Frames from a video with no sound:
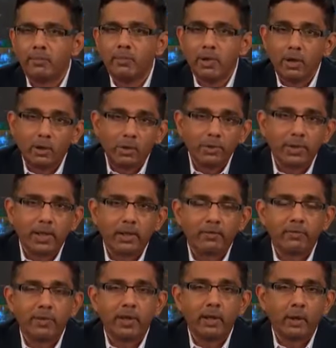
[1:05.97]
them know that
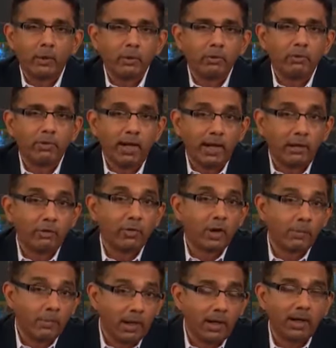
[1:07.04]
if they don't change
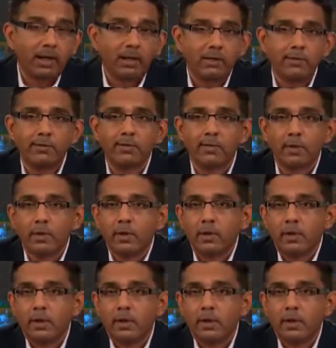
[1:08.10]
their minds,